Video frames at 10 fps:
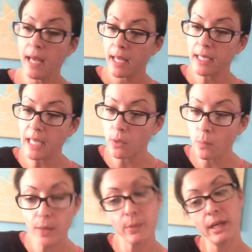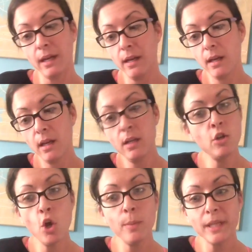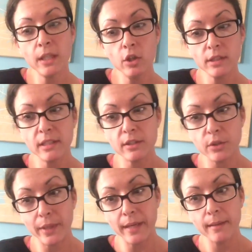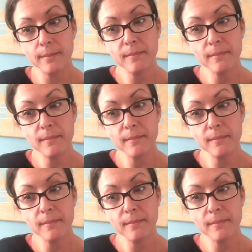and get away with it. And nobody looks into it.